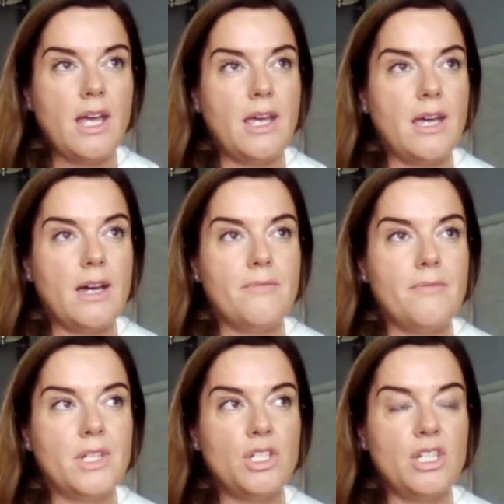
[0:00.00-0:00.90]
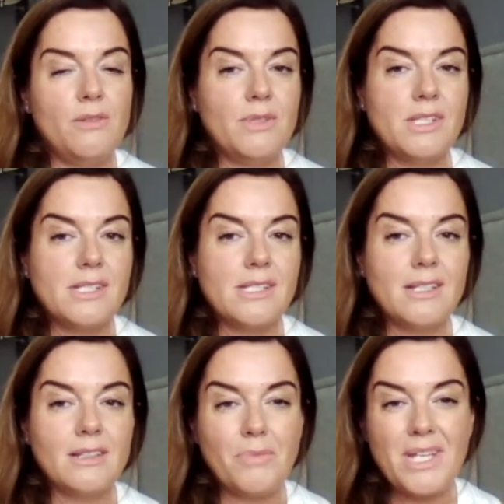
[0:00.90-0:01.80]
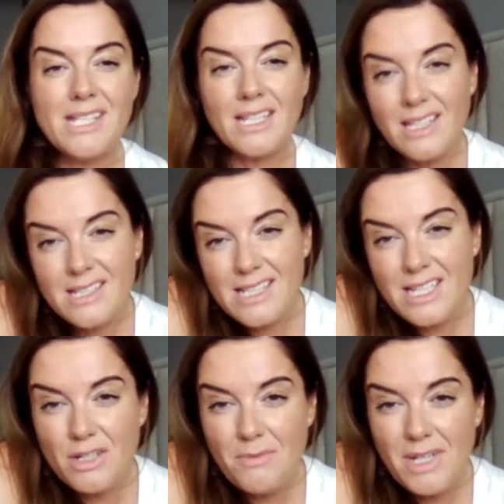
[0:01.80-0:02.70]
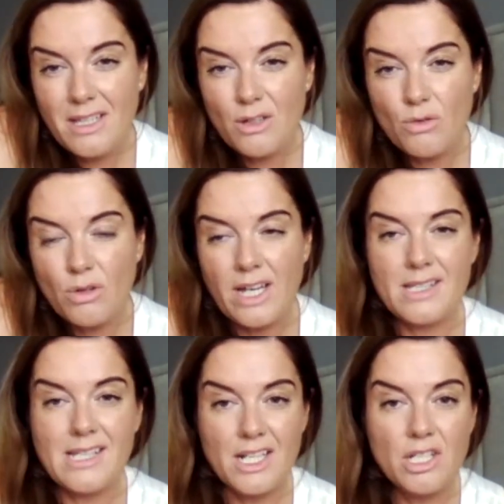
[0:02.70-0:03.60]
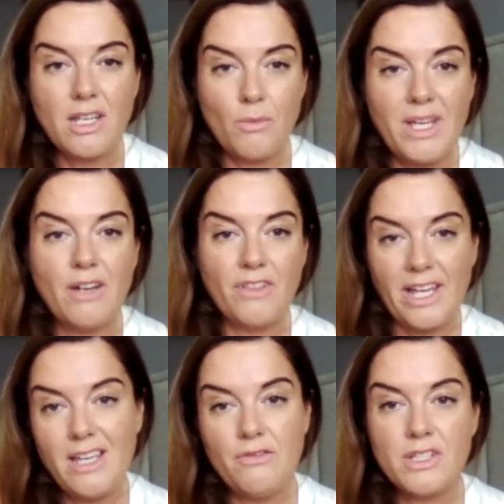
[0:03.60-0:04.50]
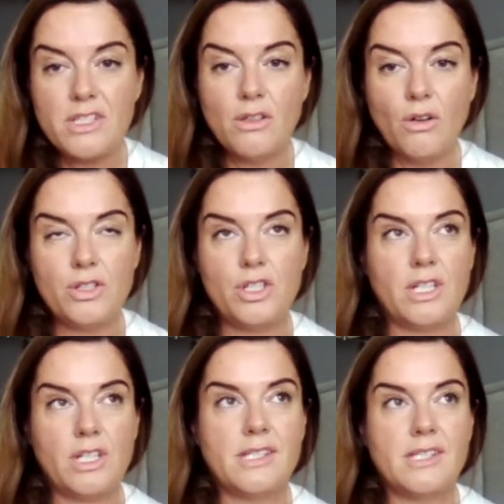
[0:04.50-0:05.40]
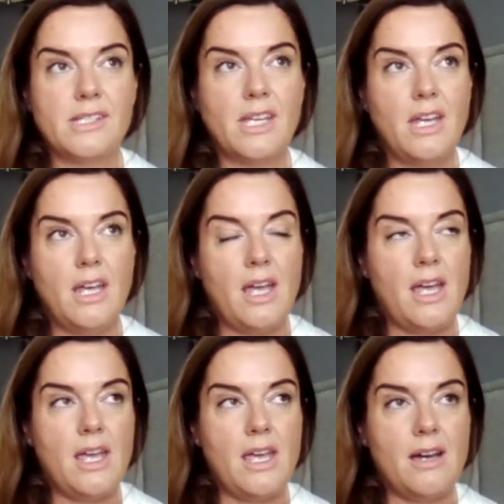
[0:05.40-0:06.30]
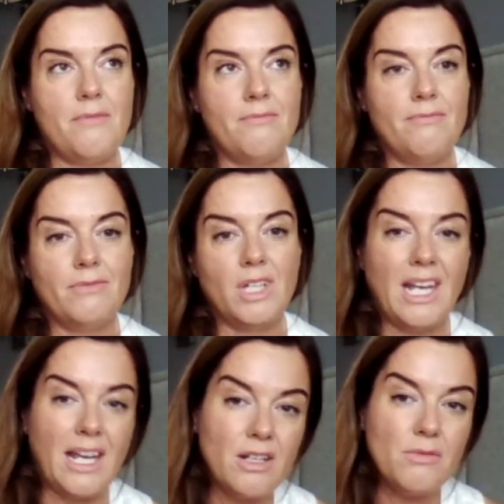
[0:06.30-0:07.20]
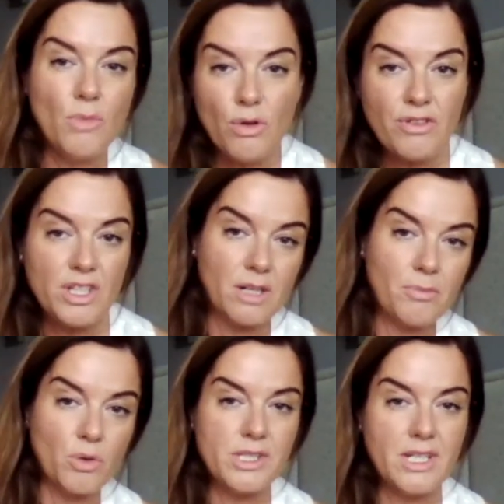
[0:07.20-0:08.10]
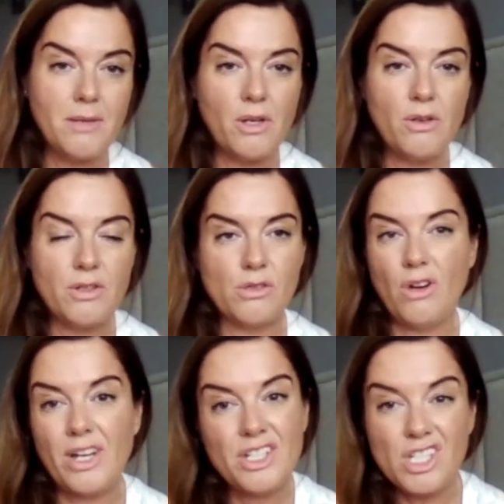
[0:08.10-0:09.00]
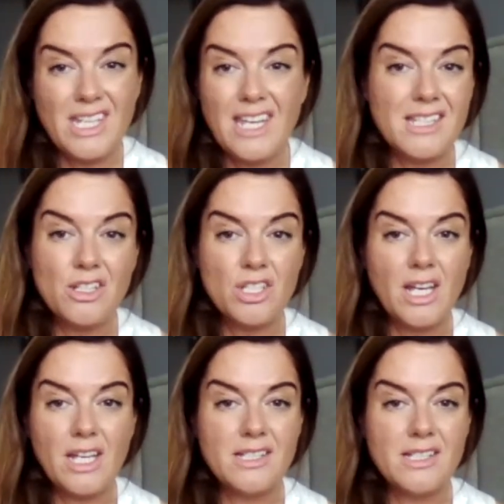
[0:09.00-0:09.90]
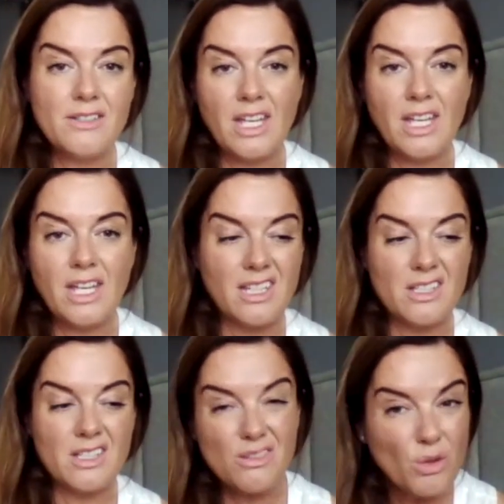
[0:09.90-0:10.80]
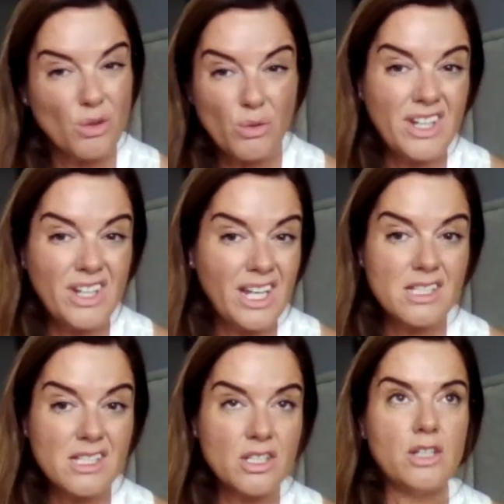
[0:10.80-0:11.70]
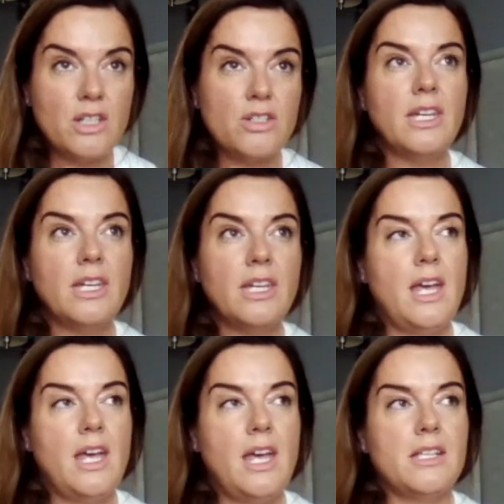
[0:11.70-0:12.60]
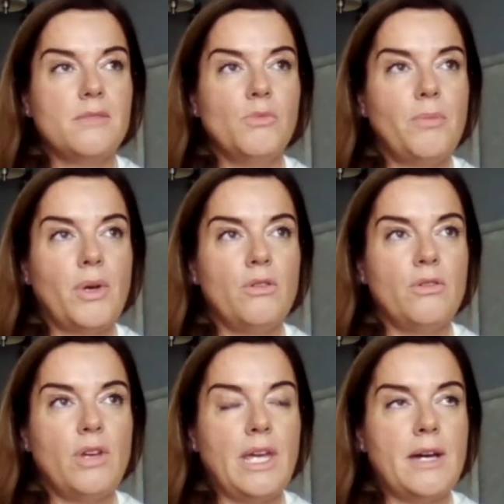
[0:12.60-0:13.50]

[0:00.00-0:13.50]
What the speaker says: and she was basically teaching me that yoga is actually a way of life. It's not just getting in and moving your body about. It's not just exercise, if you like. It's no even exercise, really. It's more about